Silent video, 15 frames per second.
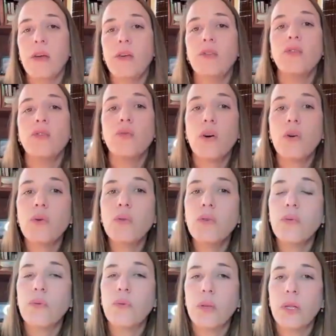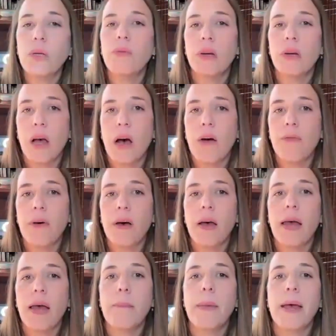struggle to fully recover
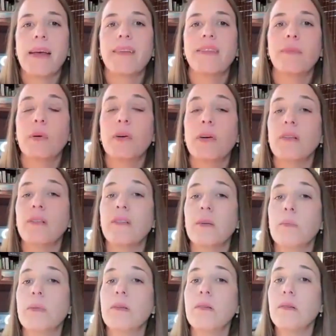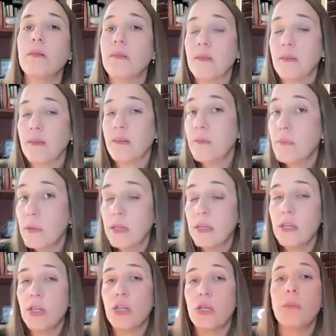and may experience symptoms similar
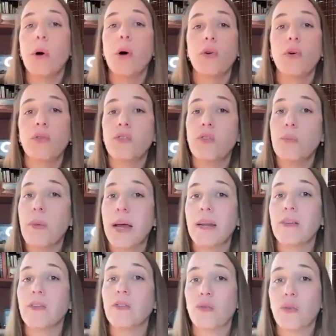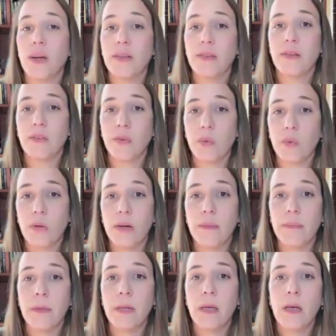to post-traumatic stress
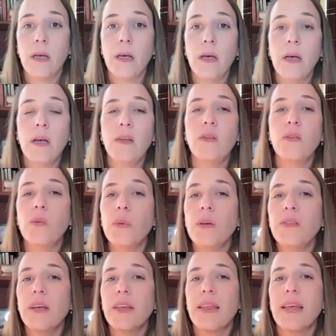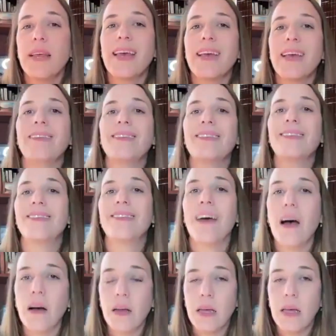disorder. So it's almost like they get
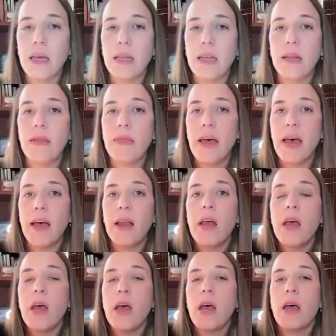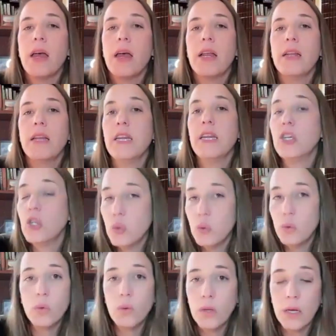stuck in that
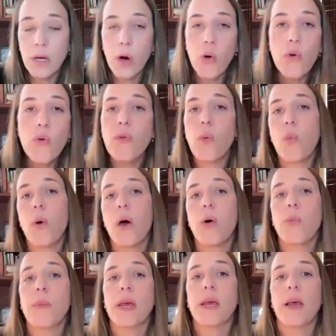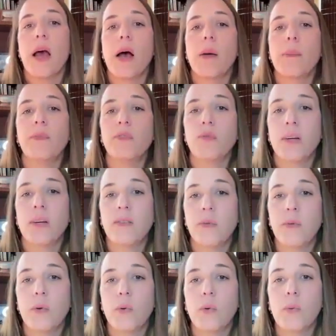initial overwhelming stress of
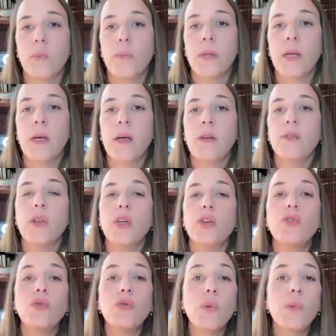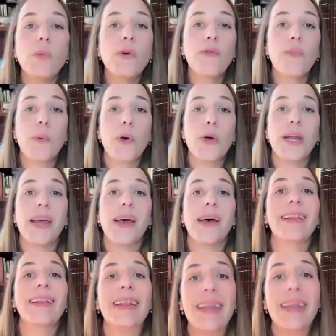it all. So the trauma of burnout
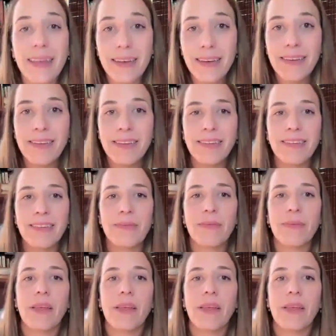lingers,